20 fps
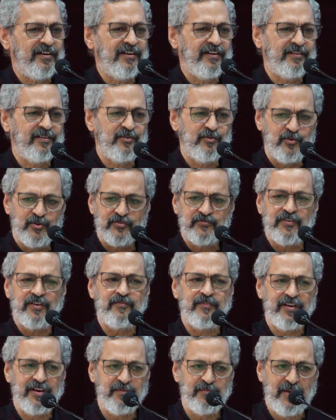and roads were
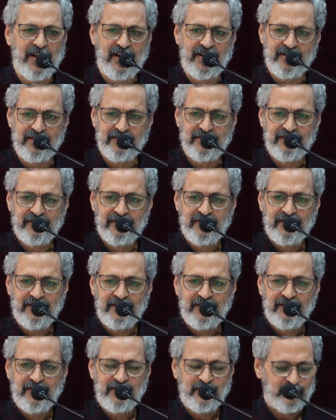very bad.
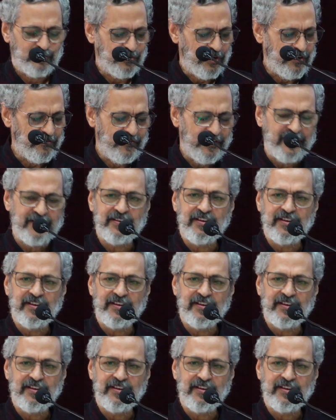So I went